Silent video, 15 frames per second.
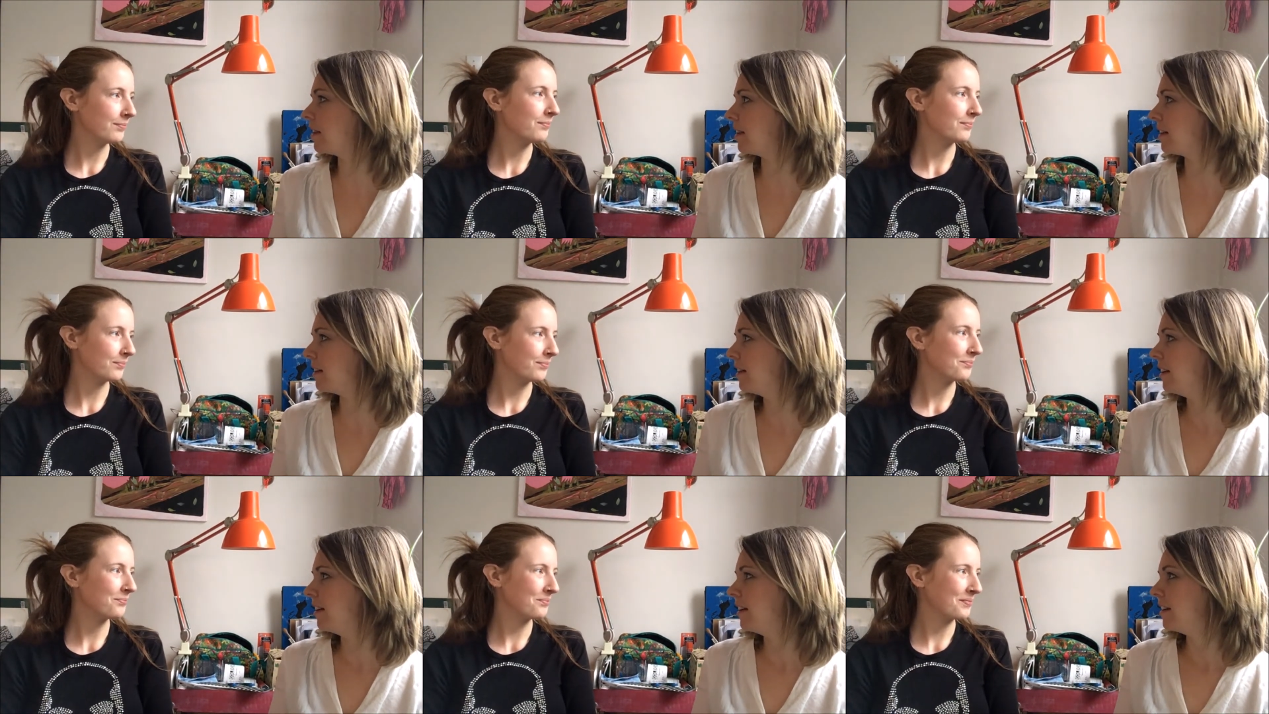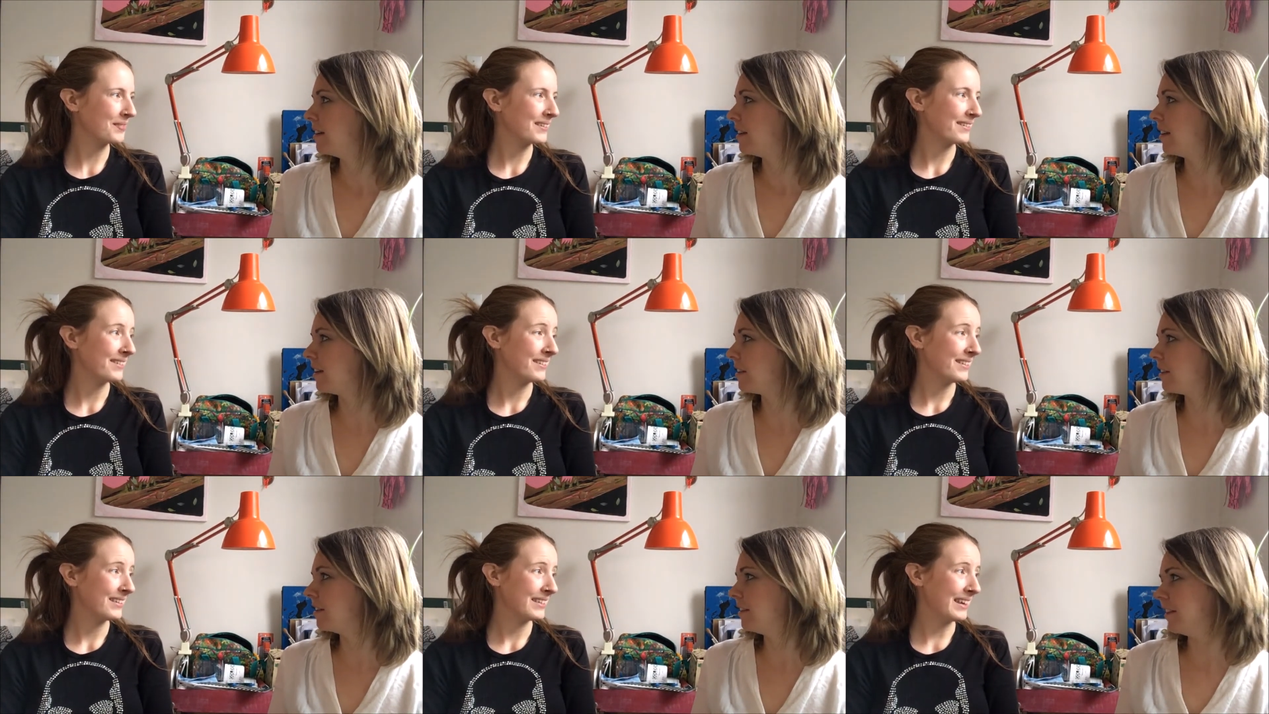Speaker 1: Like,
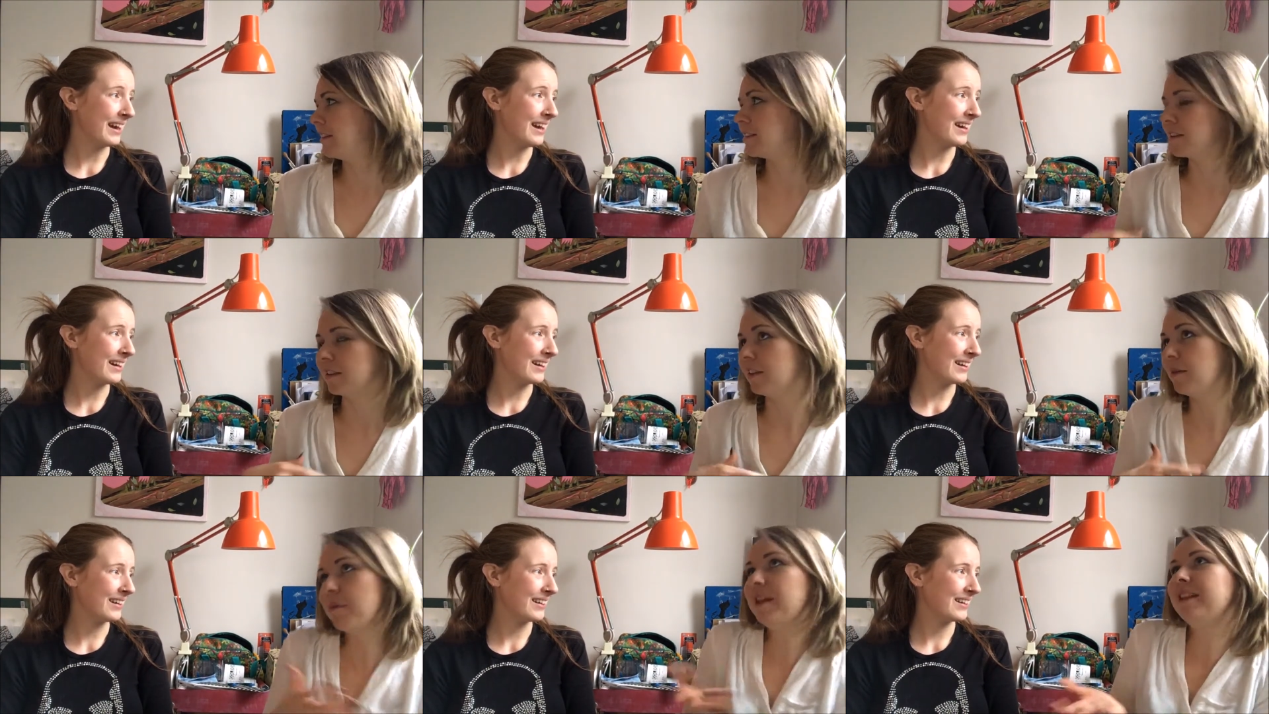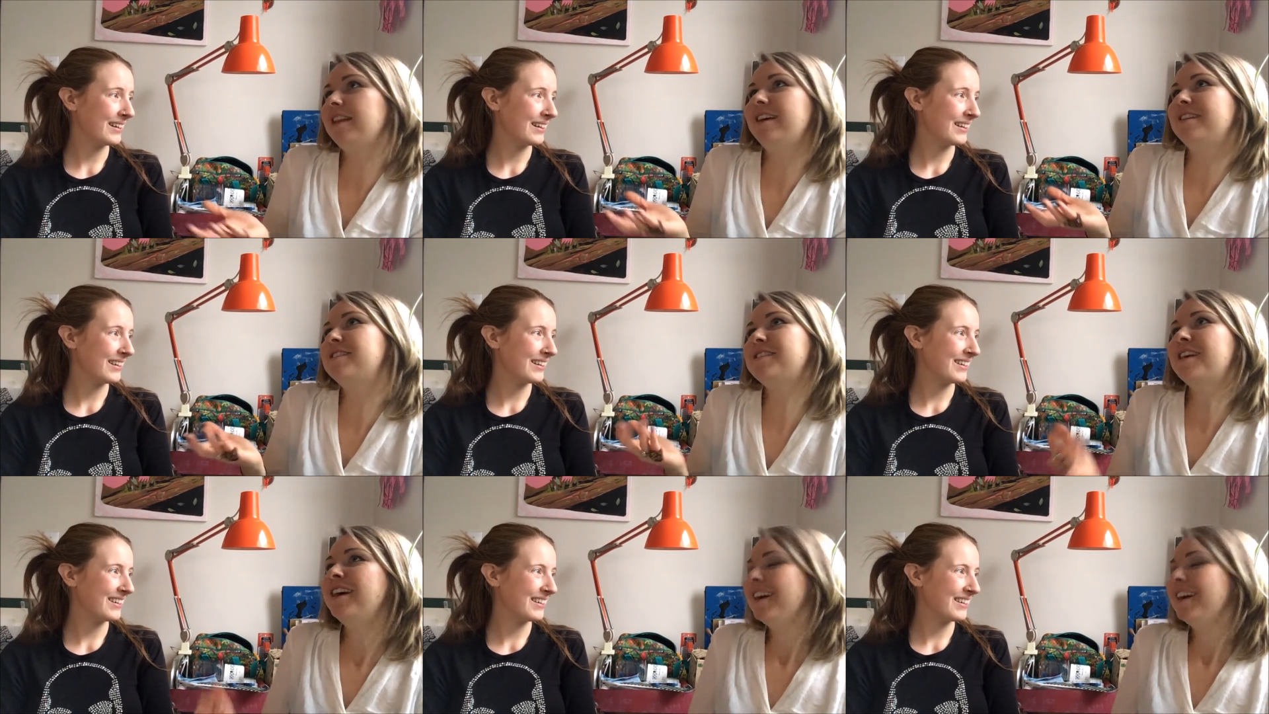like it's yeah. limitless